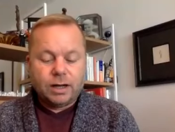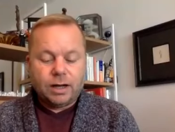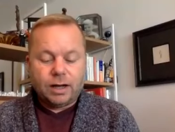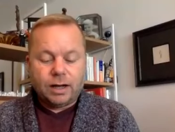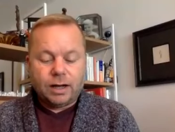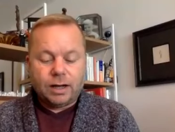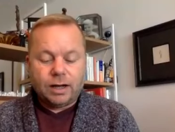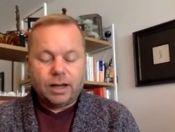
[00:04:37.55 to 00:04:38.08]

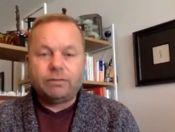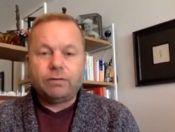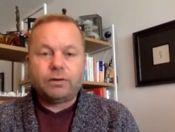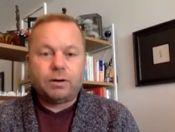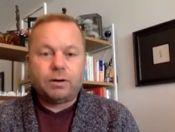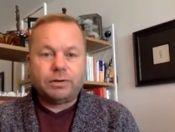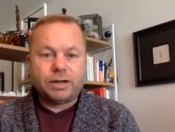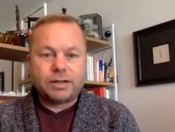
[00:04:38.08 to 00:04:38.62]
Uh, Andrew
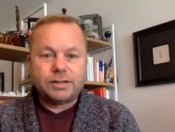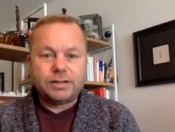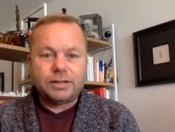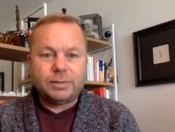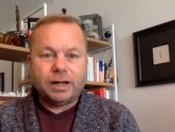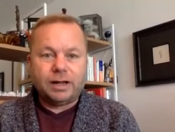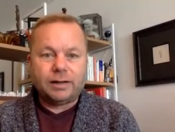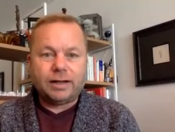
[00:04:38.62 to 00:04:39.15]
Cuomo does need to
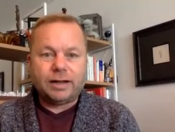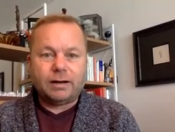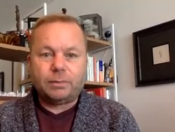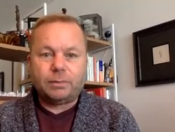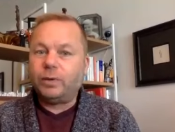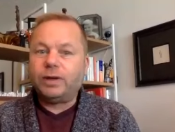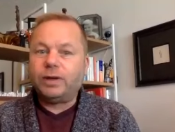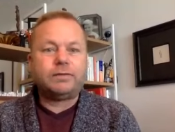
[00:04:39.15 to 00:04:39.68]
be held
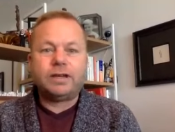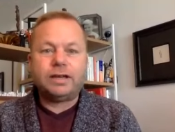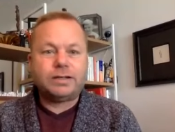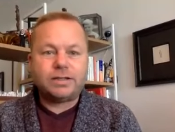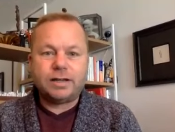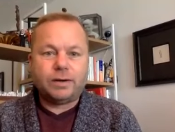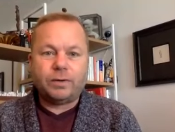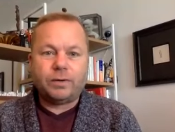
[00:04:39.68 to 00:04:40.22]
accountable. We don't need
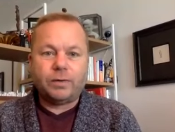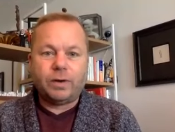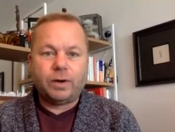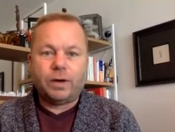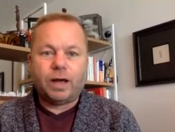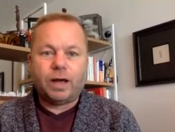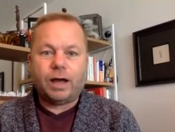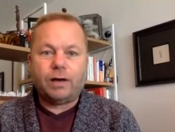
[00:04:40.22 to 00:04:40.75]
to know
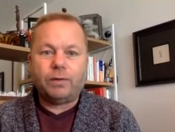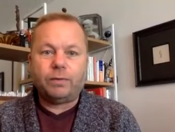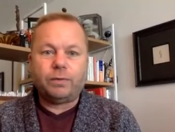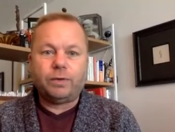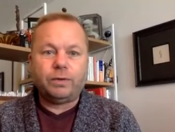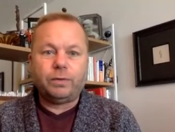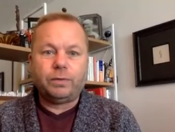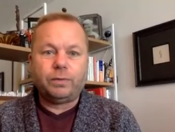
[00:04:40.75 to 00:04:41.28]
how
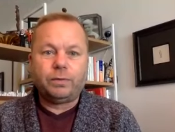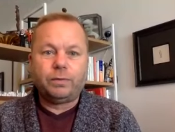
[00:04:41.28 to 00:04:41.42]
you,